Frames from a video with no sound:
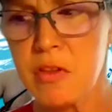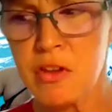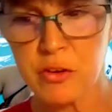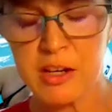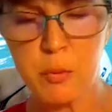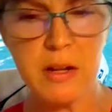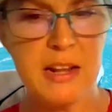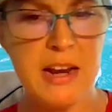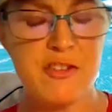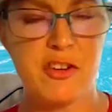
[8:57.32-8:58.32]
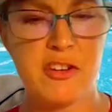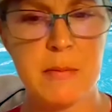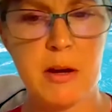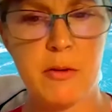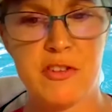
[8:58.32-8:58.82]
So he's one of the national
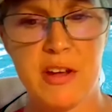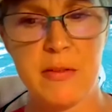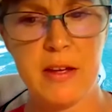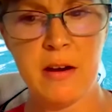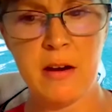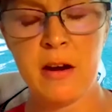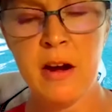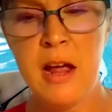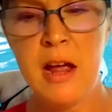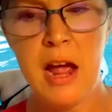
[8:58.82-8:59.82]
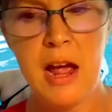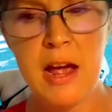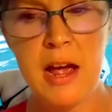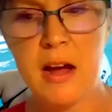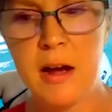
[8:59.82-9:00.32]
team coaches out there.
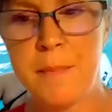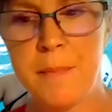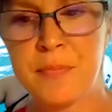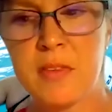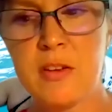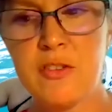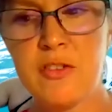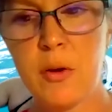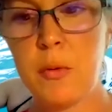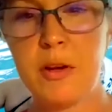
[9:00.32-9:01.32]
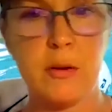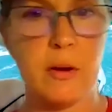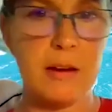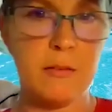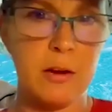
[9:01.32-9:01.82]
And so,
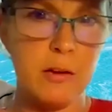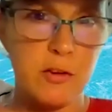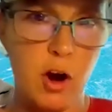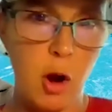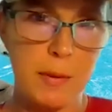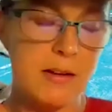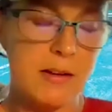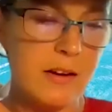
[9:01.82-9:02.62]
he's a Garmin,